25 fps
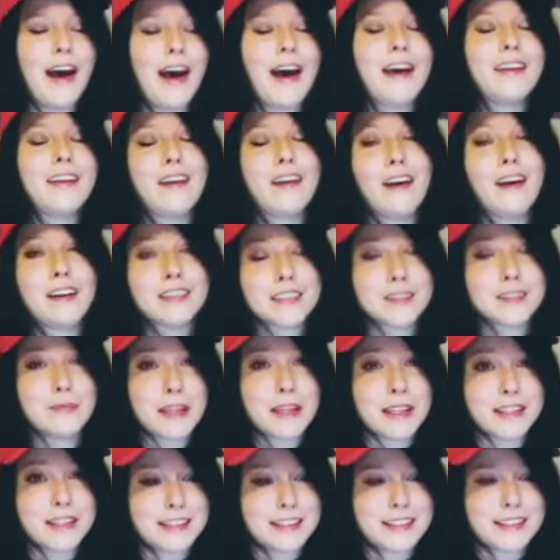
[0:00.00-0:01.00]
I long to
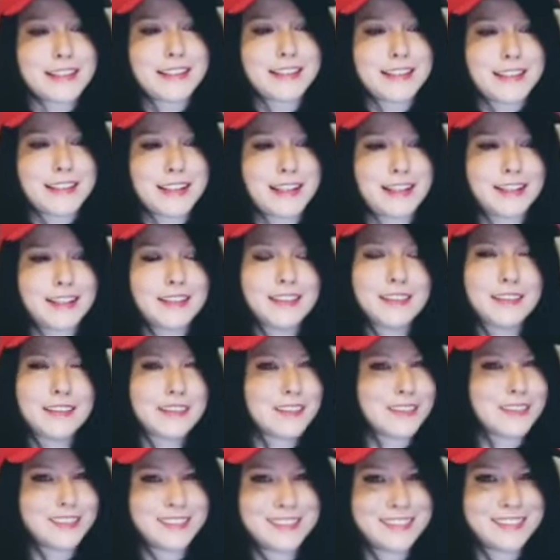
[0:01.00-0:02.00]
be in D.C.,
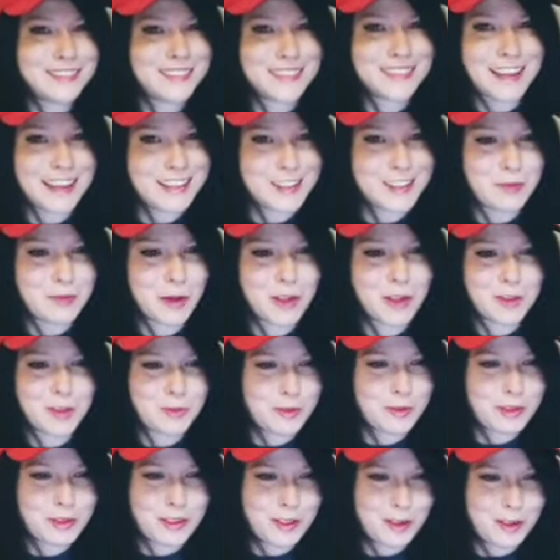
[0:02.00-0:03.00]
not to march
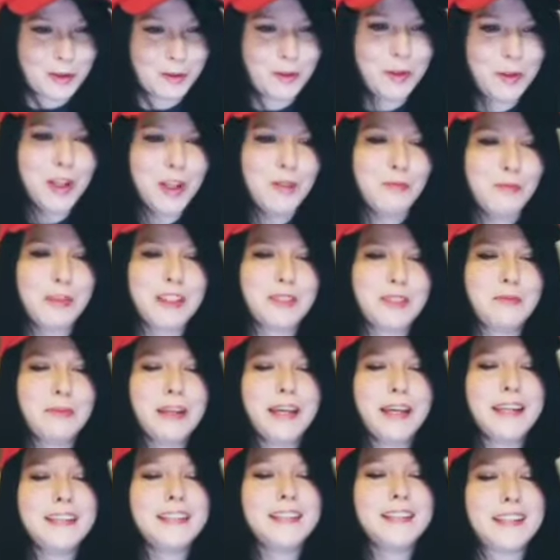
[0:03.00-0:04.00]
with you, but to
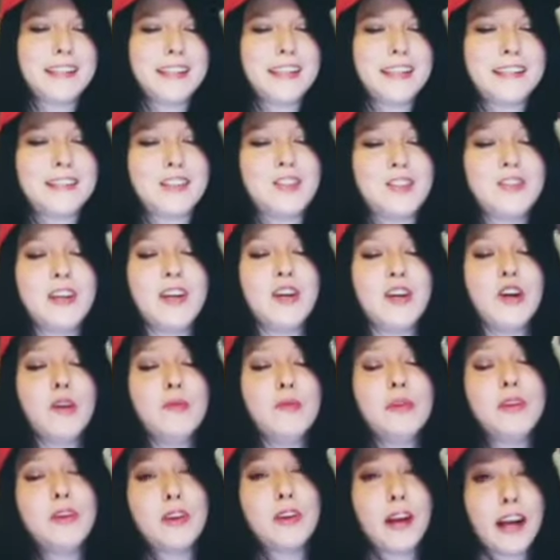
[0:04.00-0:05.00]
plant seeds and try to
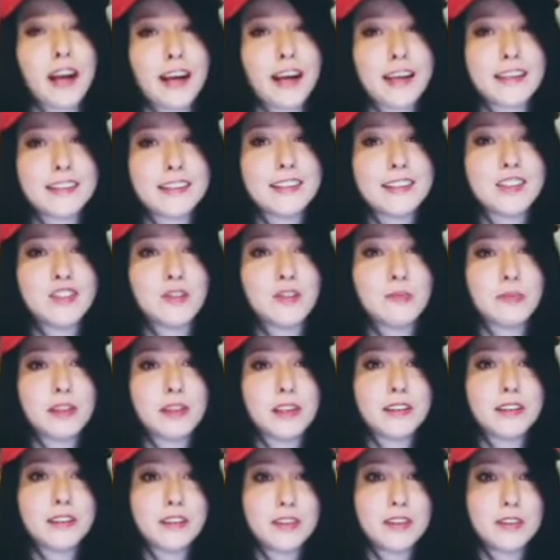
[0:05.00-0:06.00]
open your eyes that you're
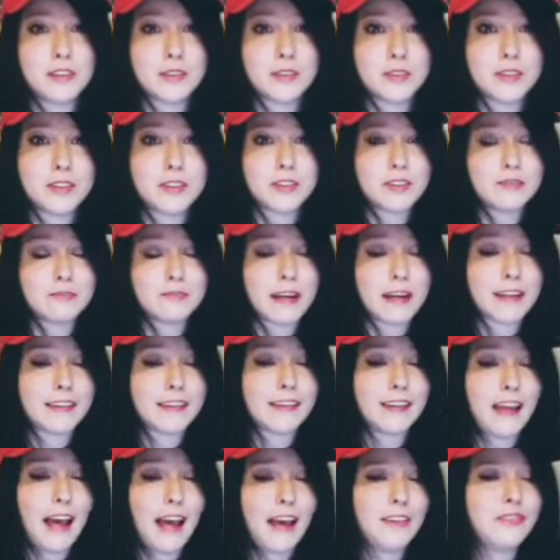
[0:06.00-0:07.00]
being used by
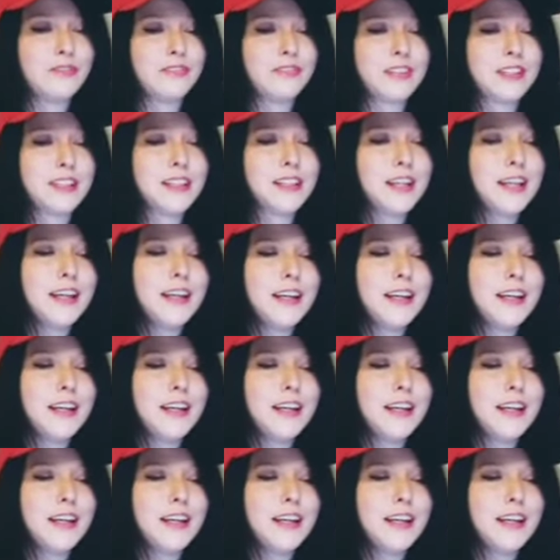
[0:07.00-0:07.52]
the left.